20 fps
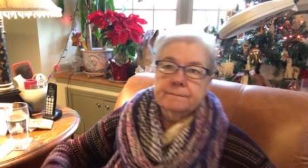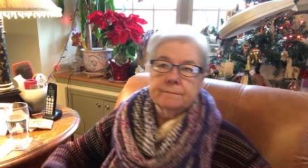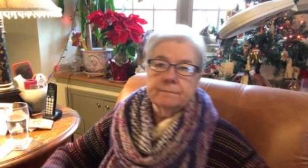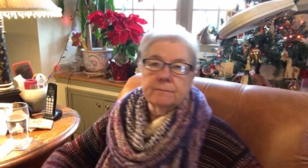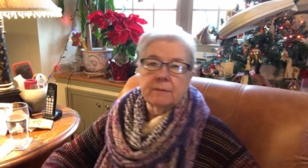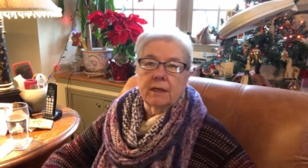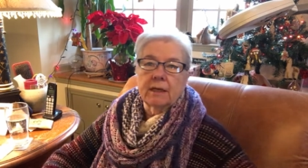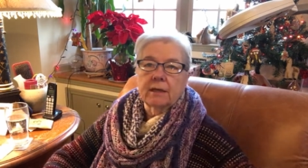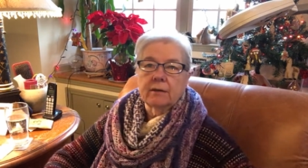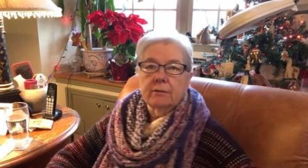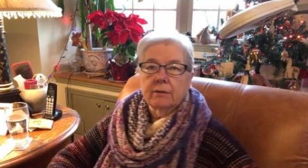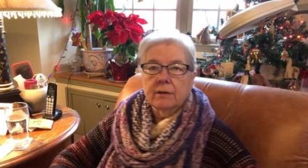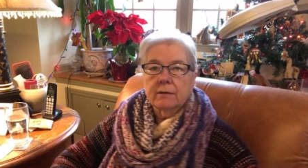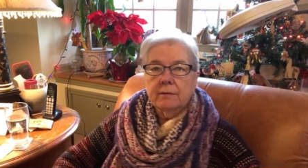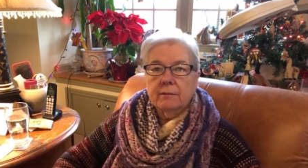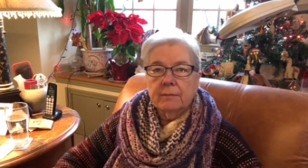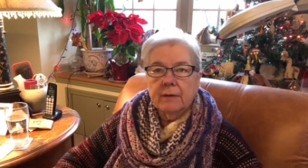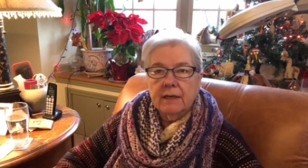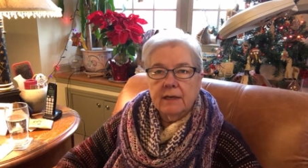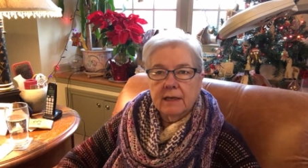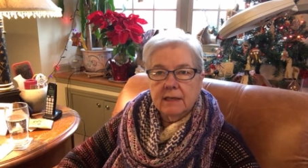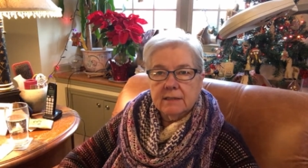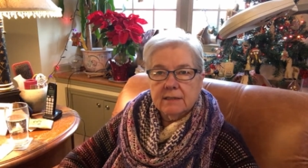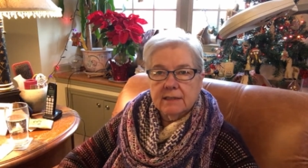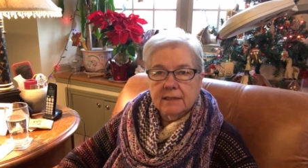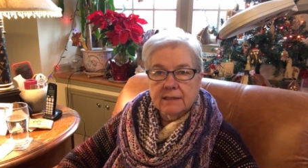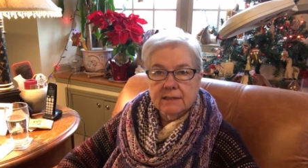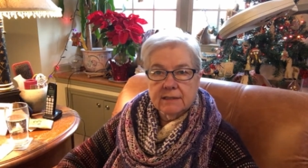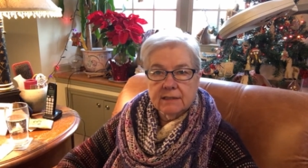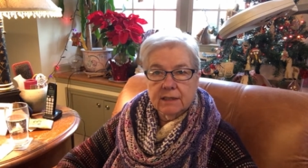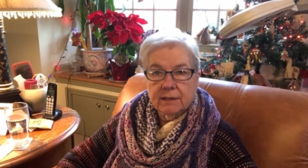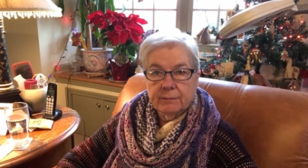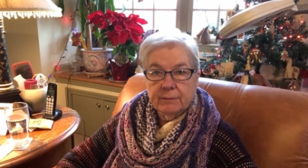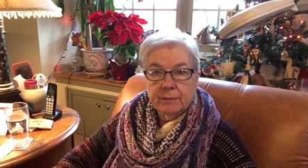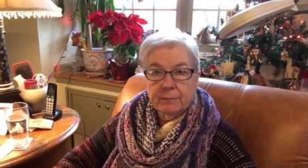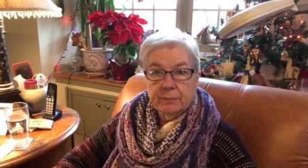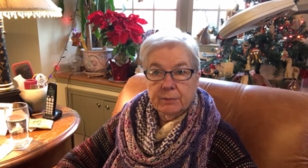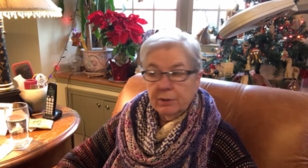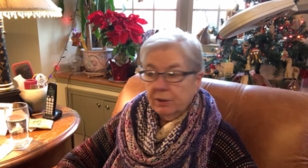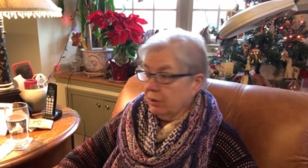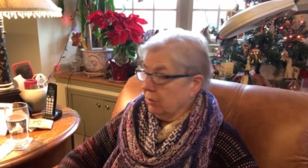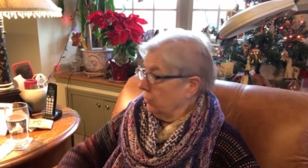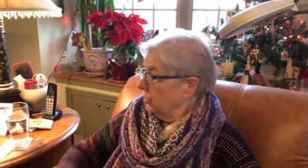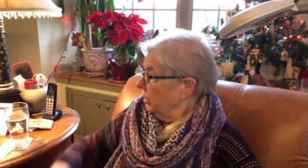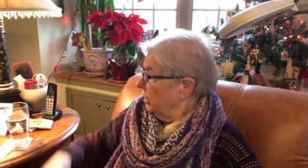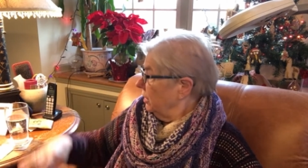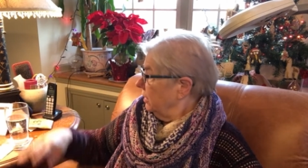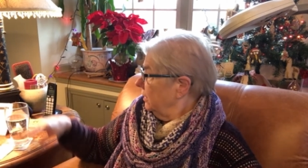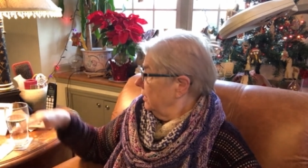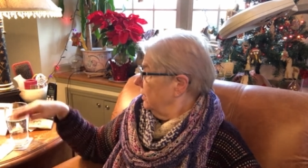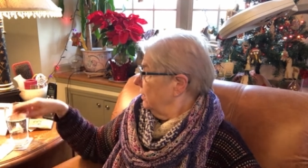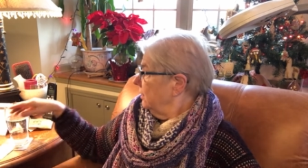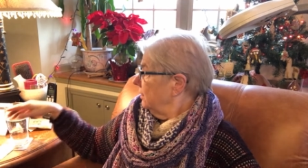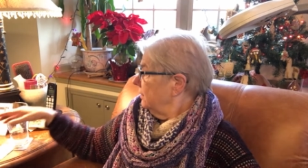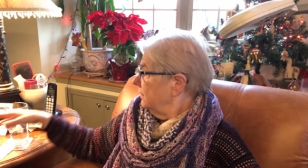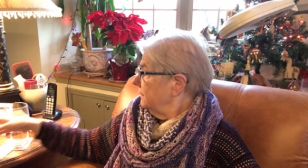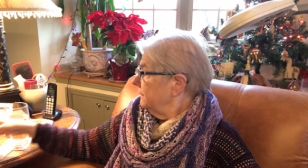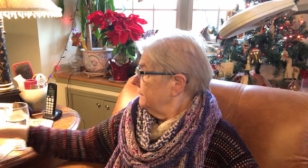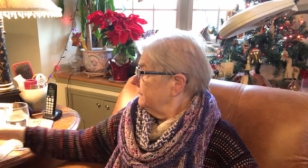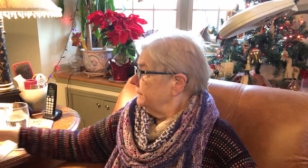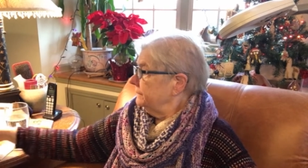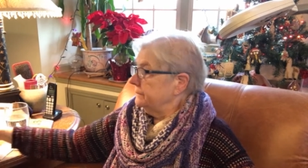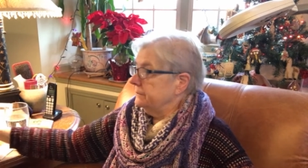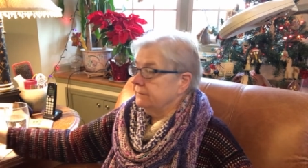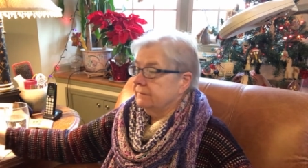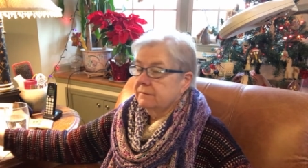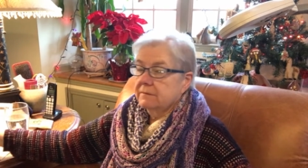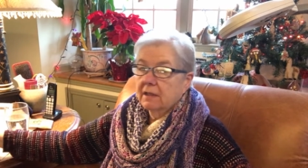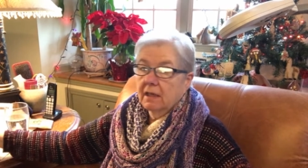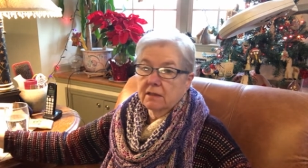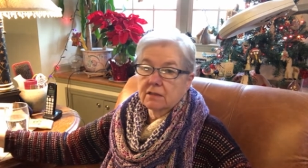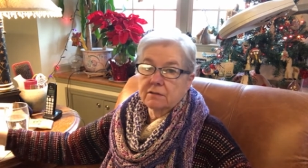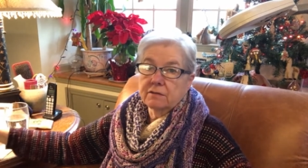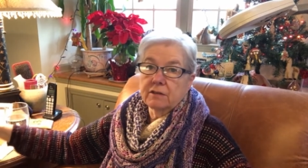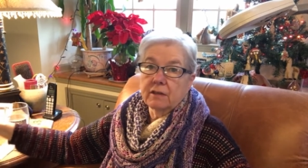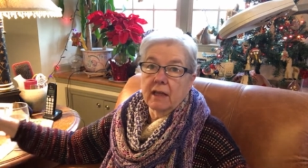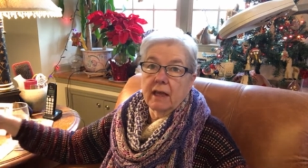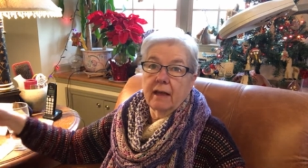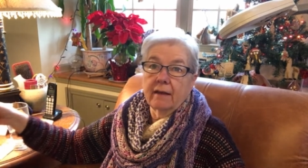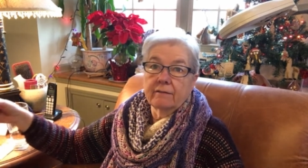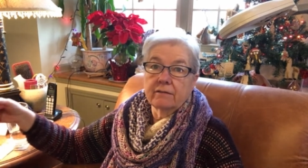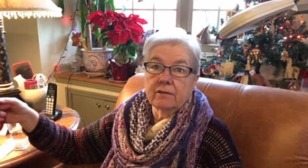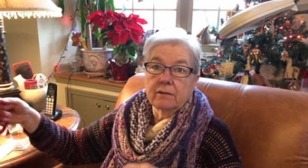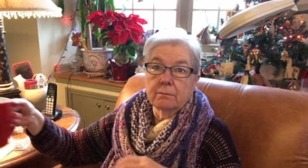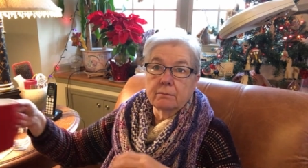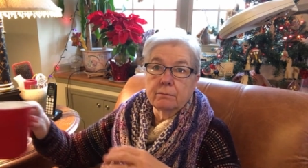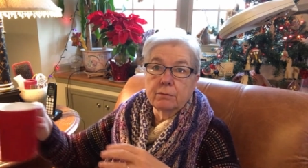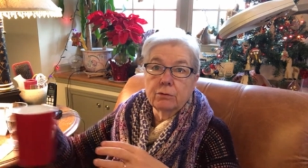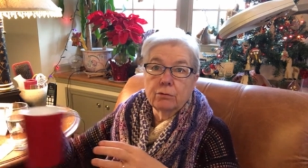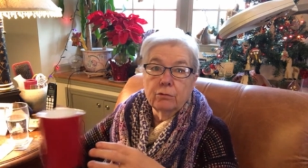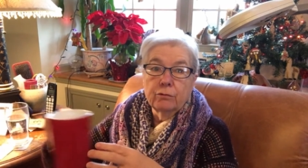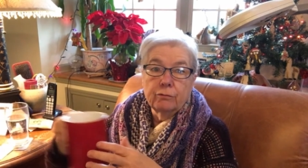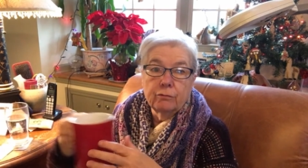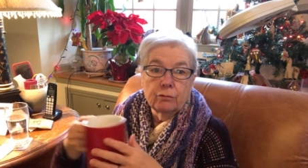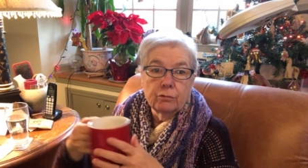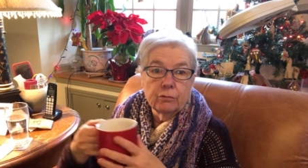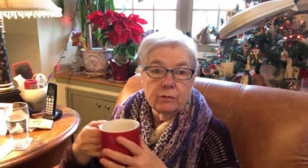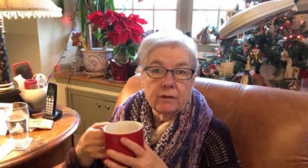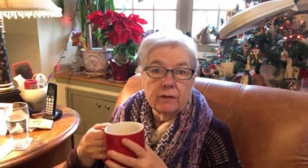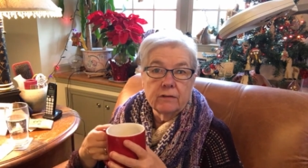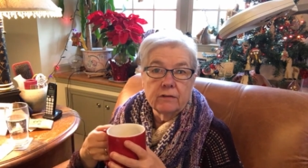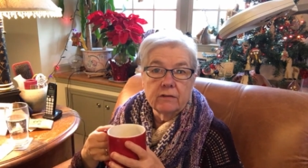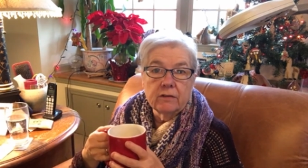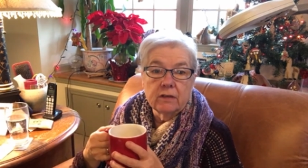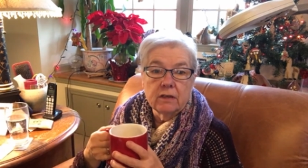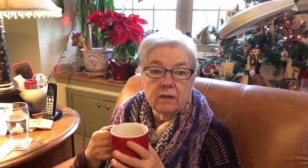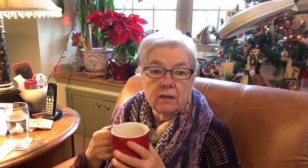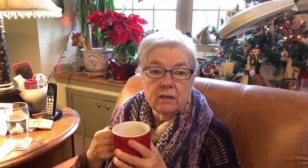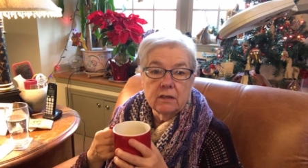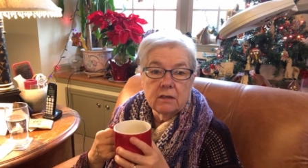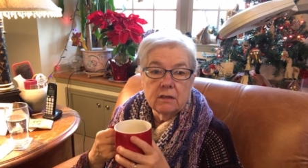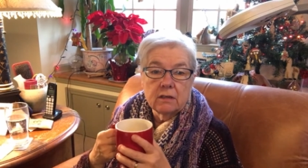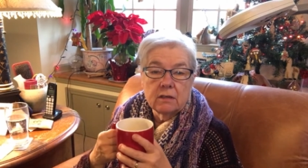My next thing's gonna be pretty green. It has to have some beautiful greens in it.